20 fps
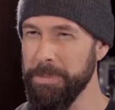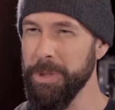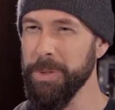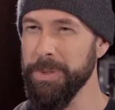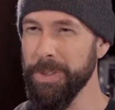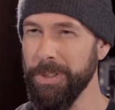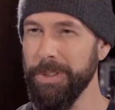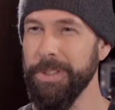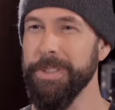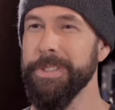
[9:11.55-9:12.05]

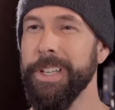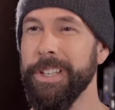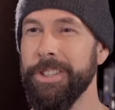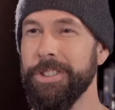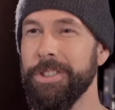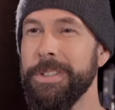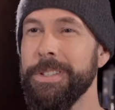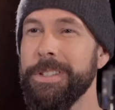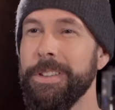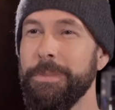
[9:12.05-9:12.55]
musical
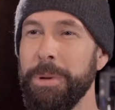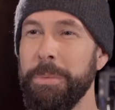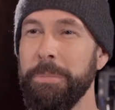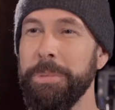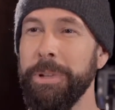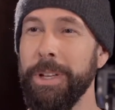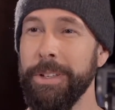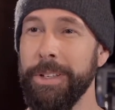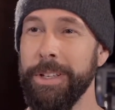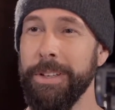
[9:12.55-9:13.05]
sections have been
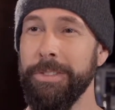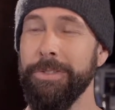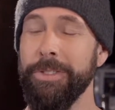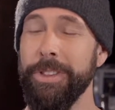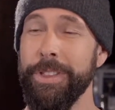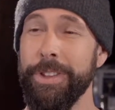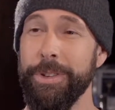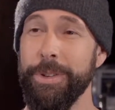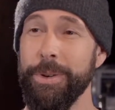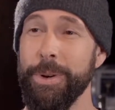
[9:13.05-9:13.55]
plugged in
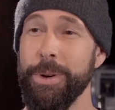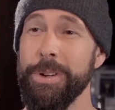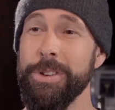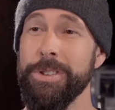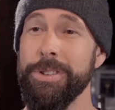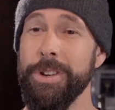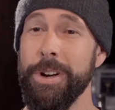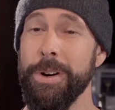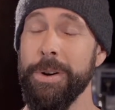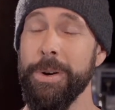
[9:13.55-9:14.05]
for the New York
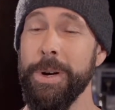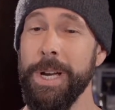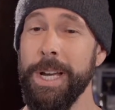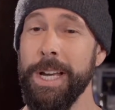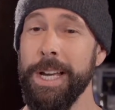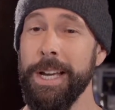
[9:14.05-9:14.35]
show.